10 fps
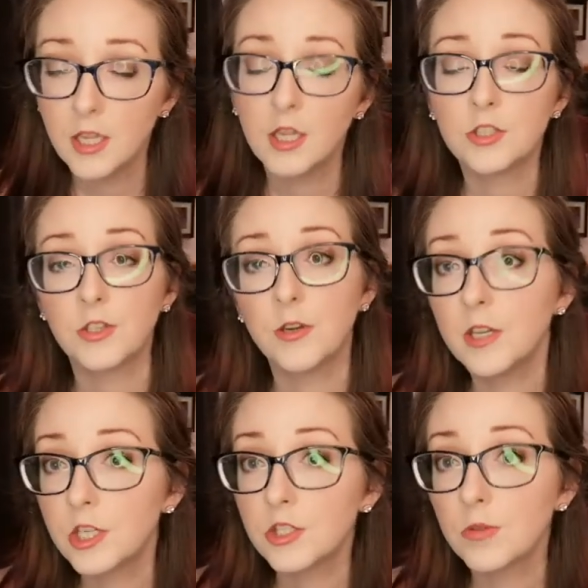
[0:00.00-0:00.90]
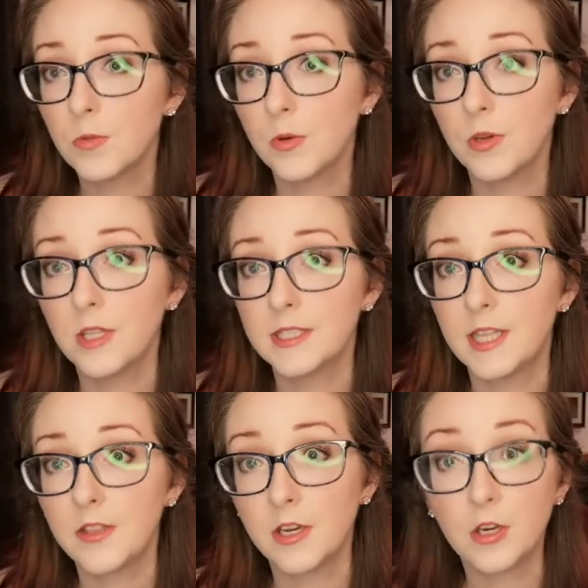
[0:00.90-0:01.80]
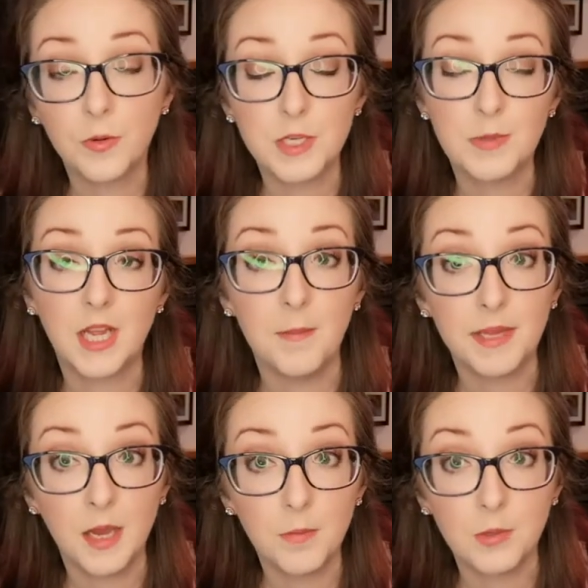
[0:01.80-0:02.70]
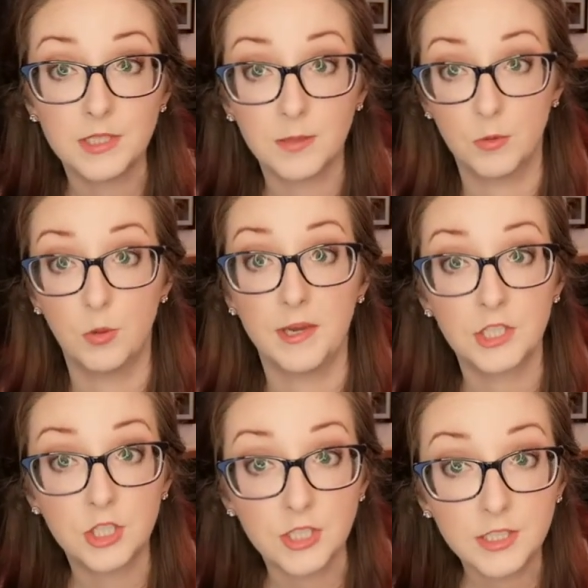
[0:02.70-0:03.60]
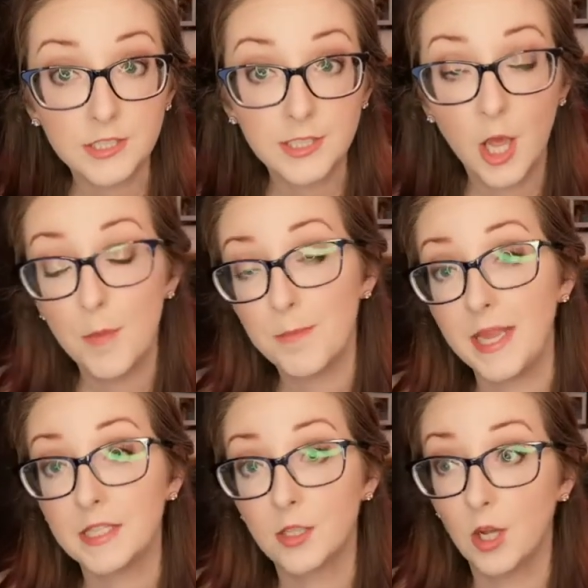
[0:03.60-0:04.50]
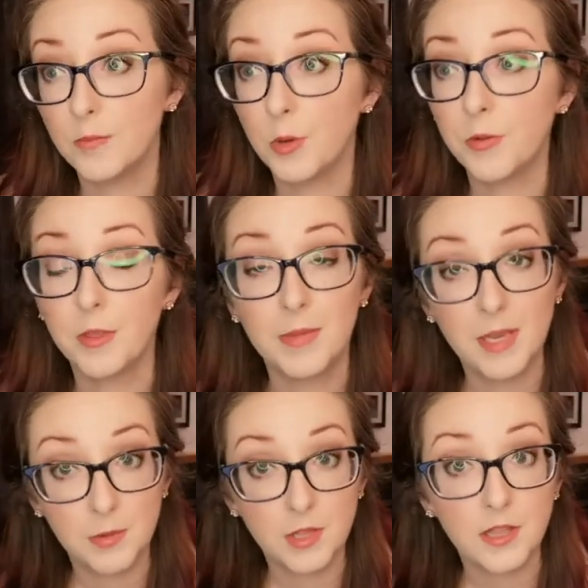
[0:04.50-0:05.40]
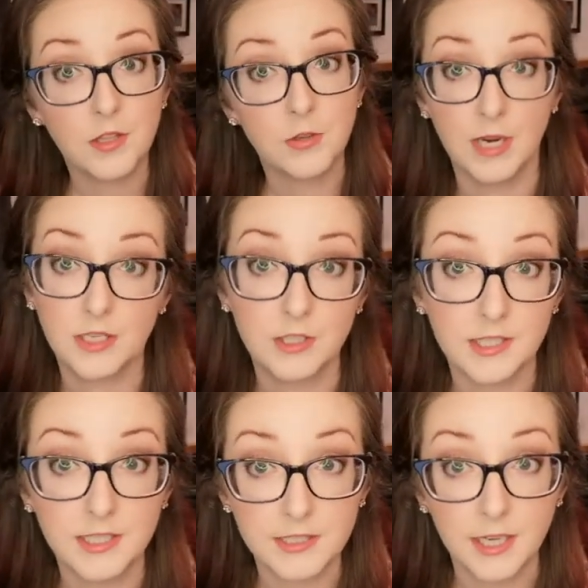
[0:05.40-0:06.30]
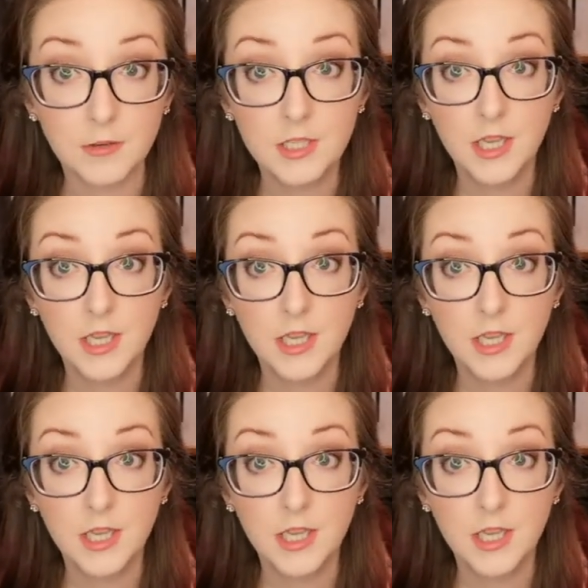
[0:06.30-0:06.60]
So their initial role is that they're going to be coming up with some questions based on both the paper that the director sends out,